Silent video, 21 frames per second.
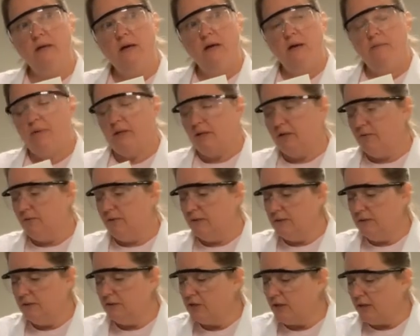But I creased
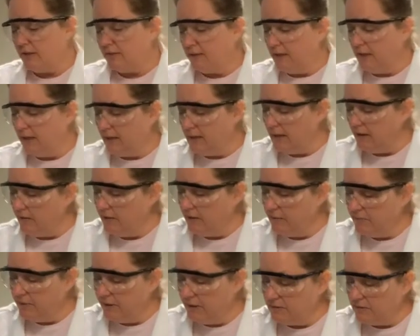it gently, and now I
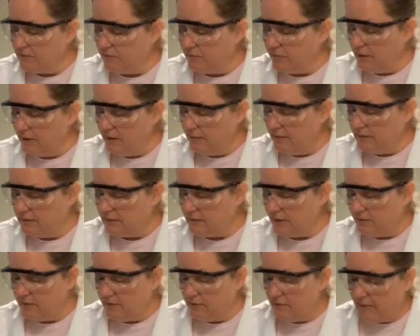can place it right on the
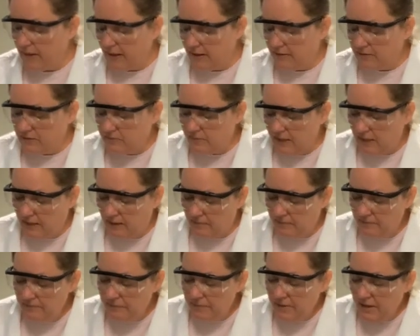center of the balance pan.
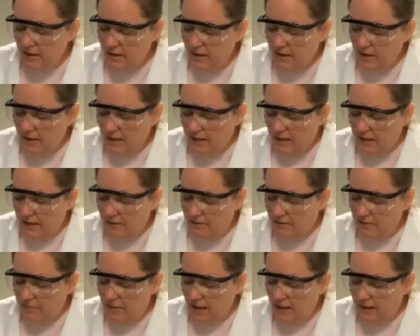And
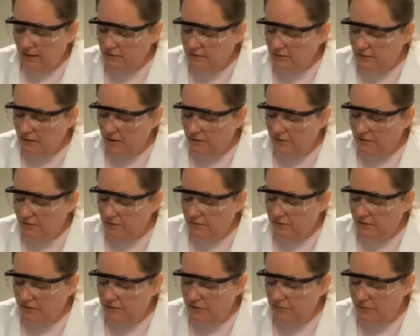the mass of the
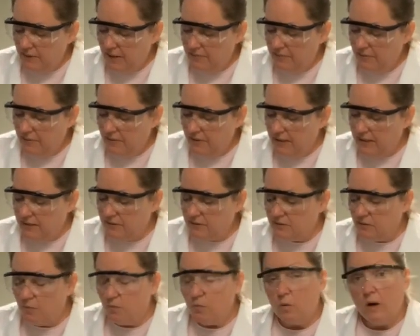filter paper is
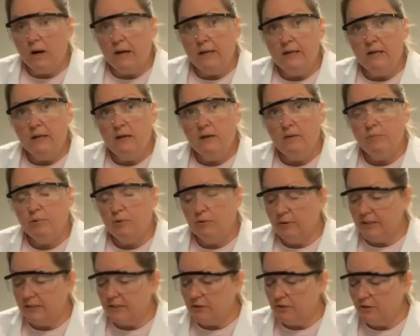
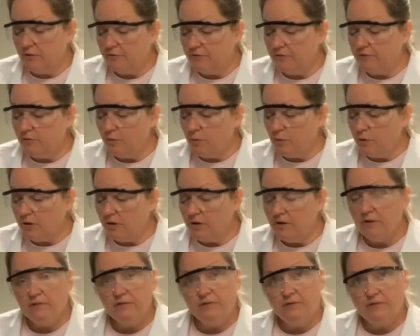1.45
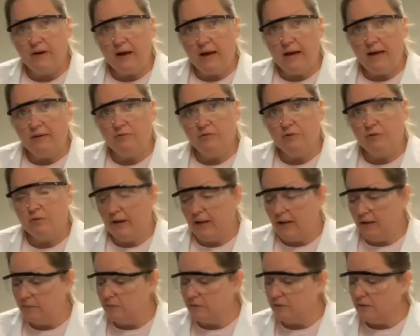
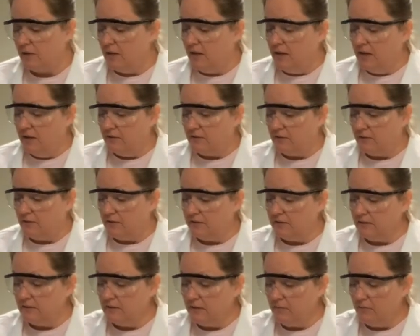grams. So this
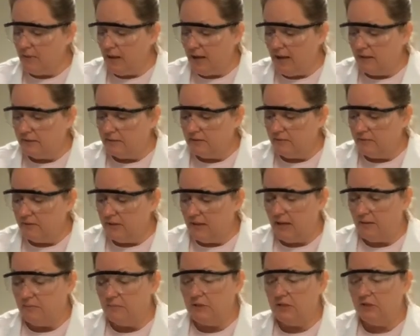is the mass of the
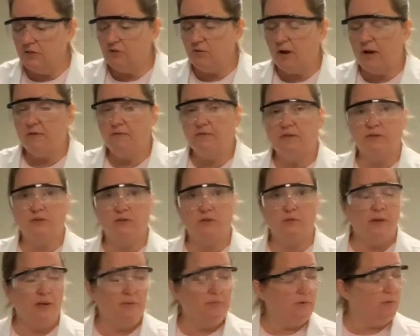empty dry filter
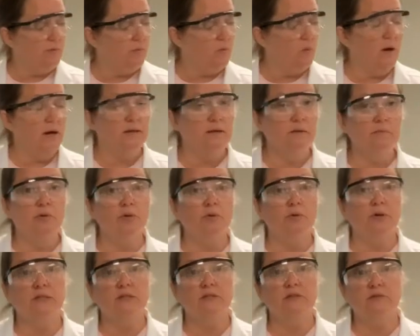paper,
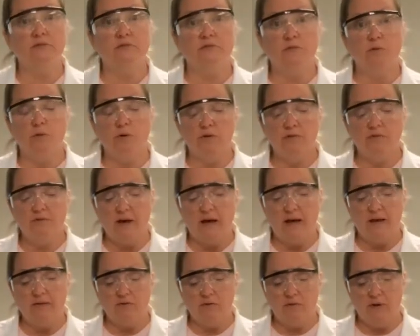
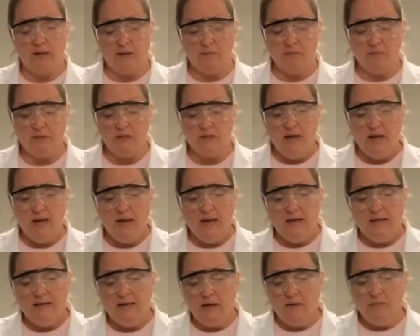1.45 grams.
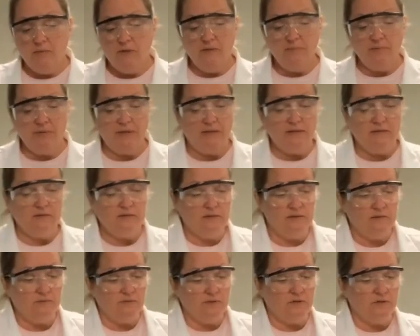Now I'm going to place
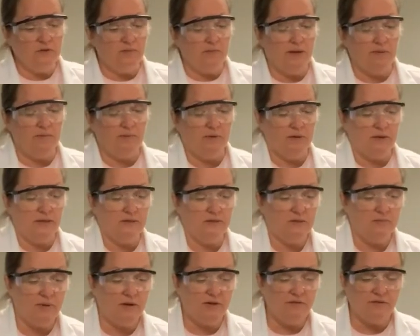this filter paper into
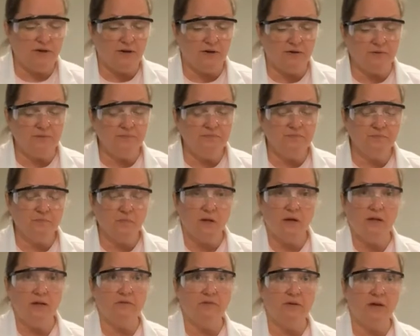my funnel,
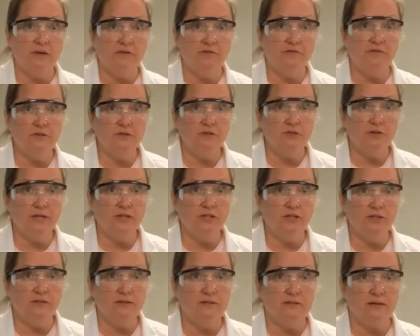and I've got a
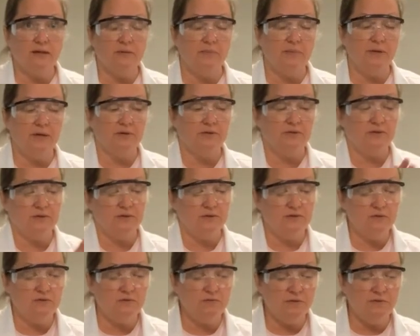filtration set up here. So this
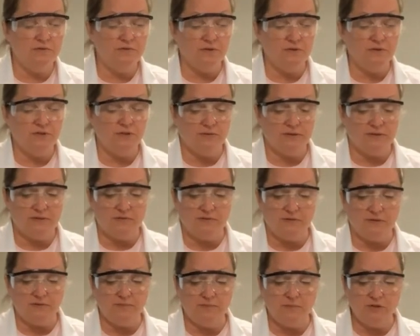is referred to as a
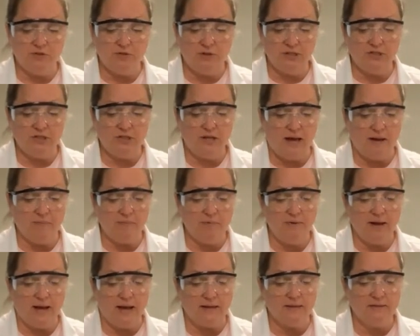filtration
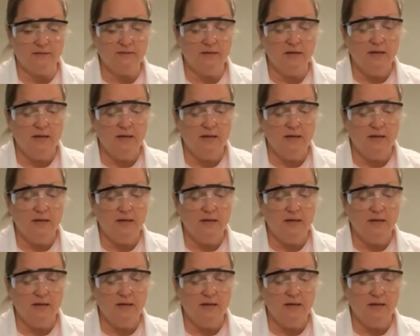apparatus.